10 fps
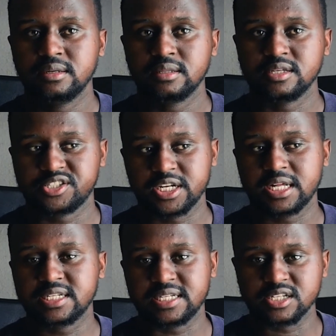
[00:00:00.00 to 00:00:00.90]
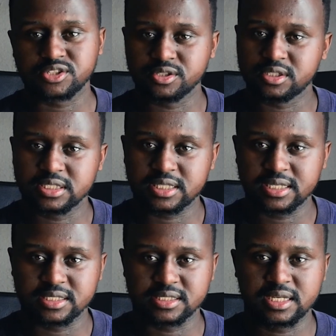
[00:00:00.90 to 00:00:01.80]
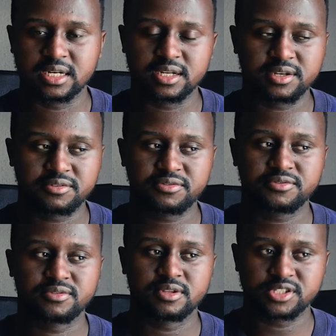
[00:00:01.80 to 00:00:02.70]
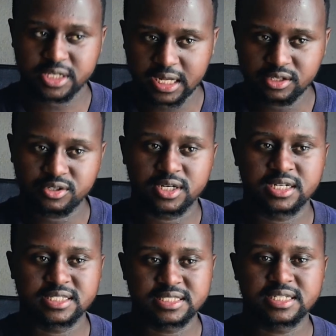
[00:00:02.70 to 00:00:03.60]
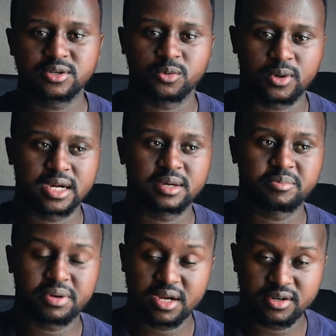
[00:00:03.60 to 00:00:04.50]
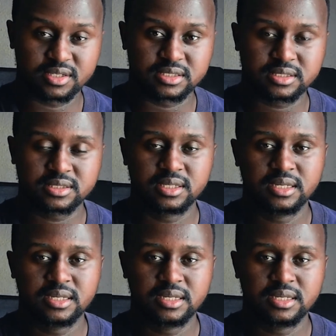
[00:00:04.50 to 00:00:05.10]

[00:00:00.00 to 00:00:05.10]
the child does certain things, and if the child could understand why parents